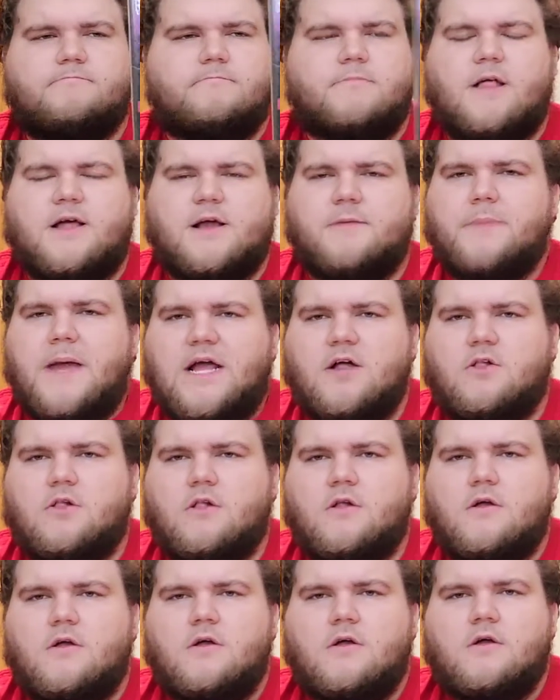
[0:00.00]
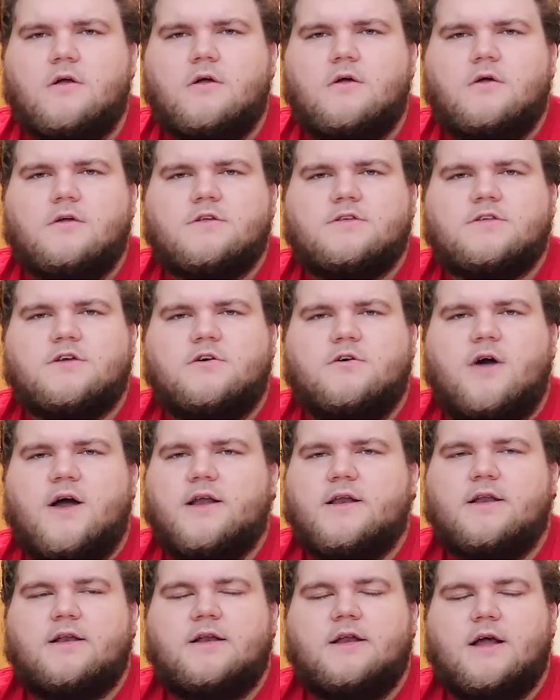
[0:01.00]
like a bagel. So I
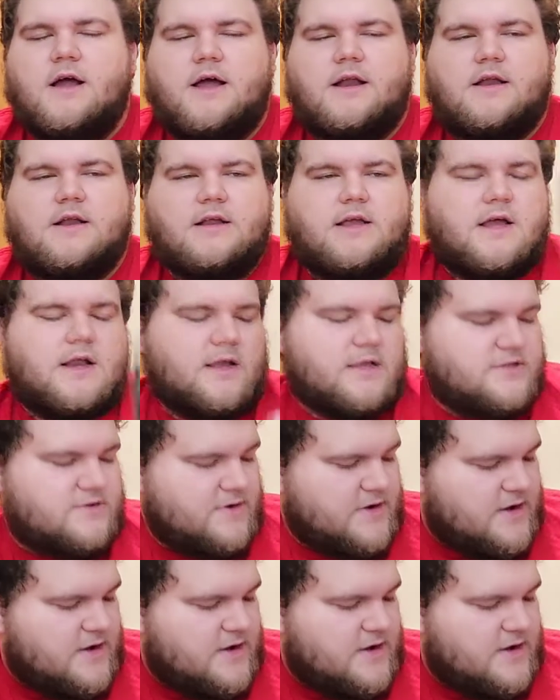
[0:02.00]
didn't I didn't get it. So I